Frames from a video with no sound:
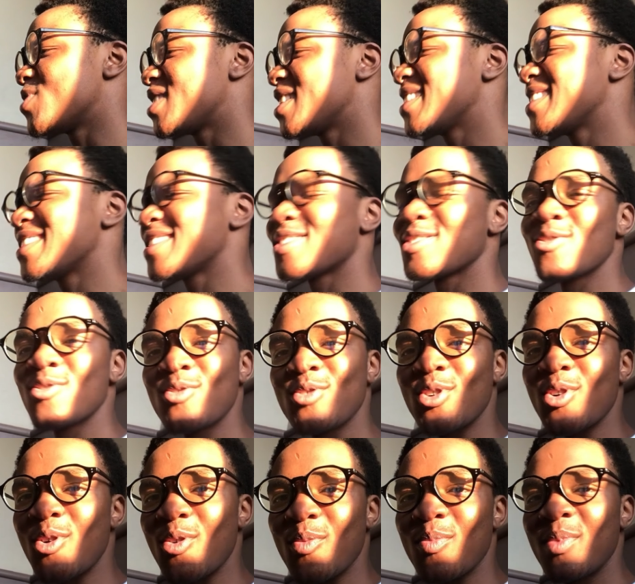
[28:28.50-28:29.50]
this is so
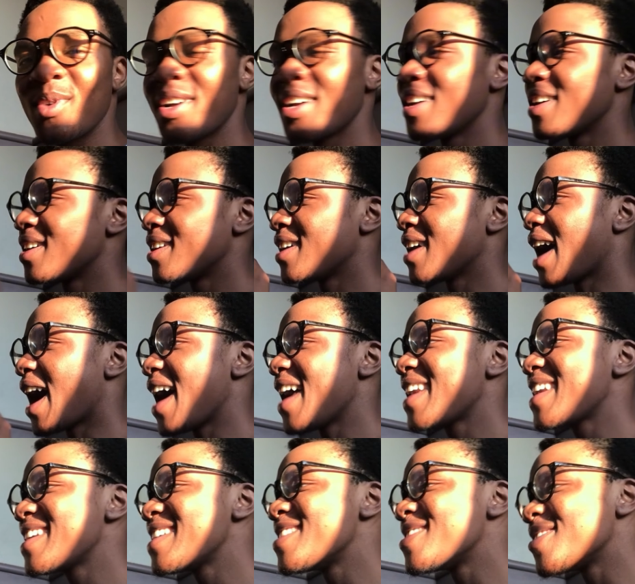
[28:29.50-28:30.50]
dope.
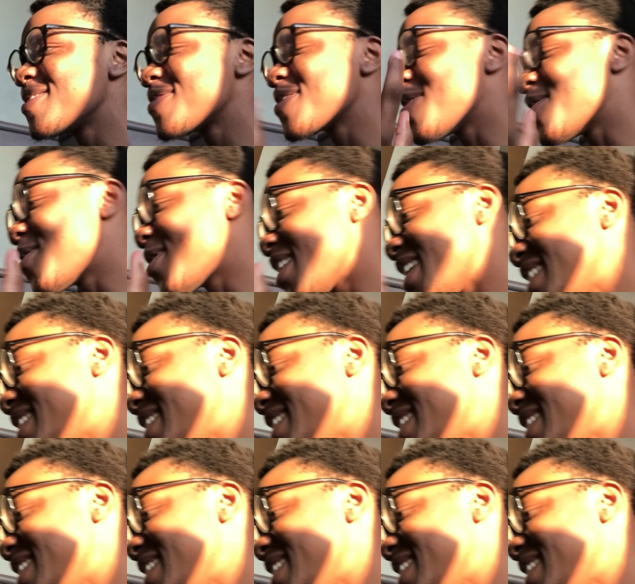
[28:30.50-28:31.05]
Okay,